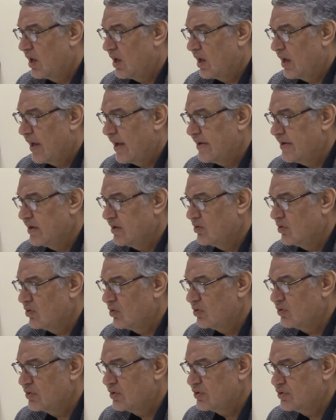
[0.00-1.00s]
and in
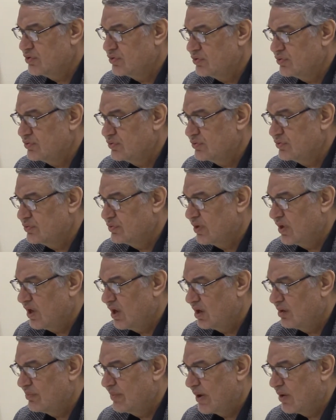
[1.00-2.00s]
order to
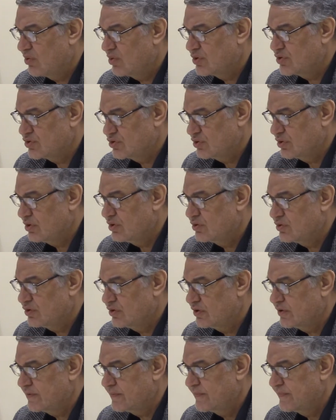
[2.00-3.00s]
help our
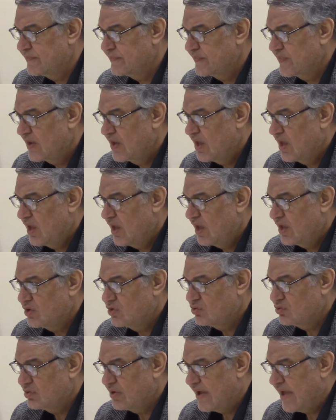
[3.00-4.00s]
children
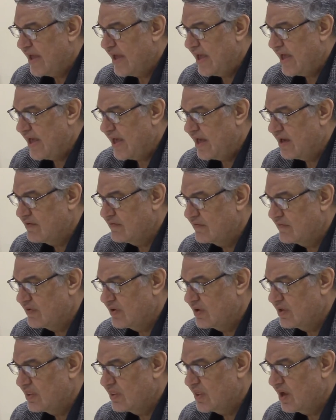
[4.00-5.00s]
to have
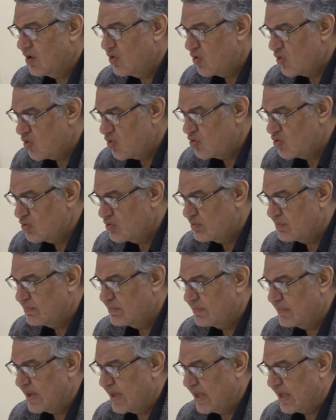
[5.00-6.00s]
the
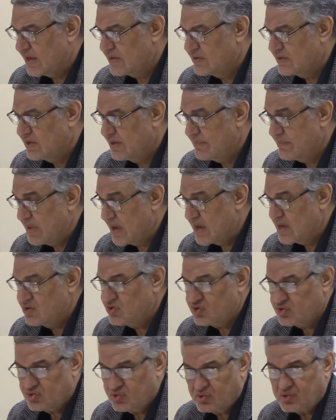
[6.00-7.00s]
home as the main
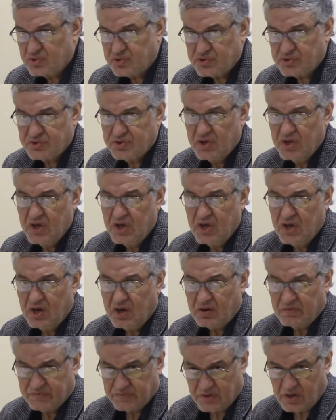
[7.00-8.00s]
source
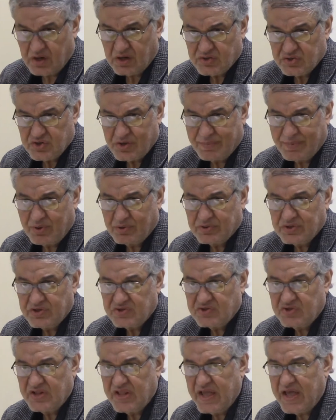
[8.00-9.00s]
of knowledge about
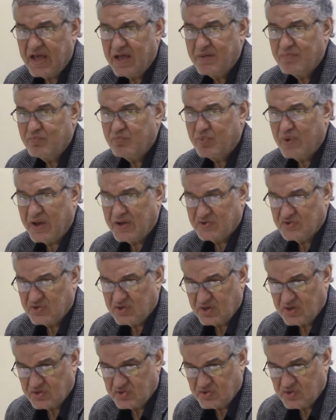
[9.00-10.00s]
Islam, practicing
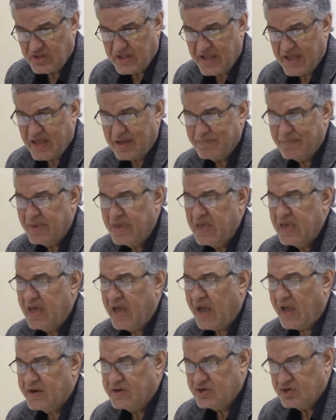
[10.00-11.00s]
Islam,
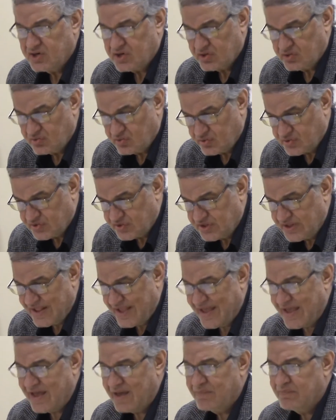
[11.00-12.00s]
adhering to
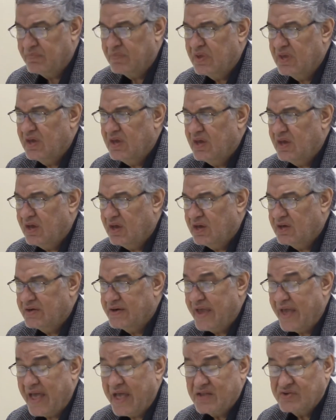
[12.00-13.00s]
Islam,
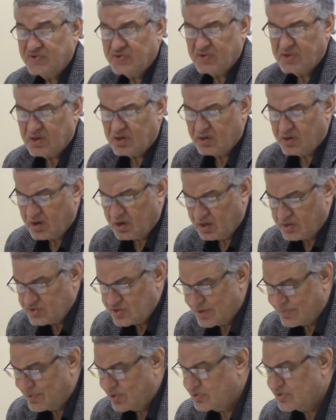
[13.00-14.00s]
enhance their knowledge
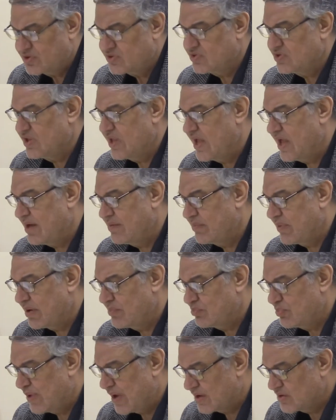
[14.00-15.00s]
about Islam and
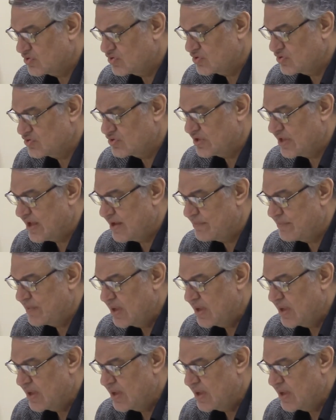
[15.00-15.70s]
practice Islam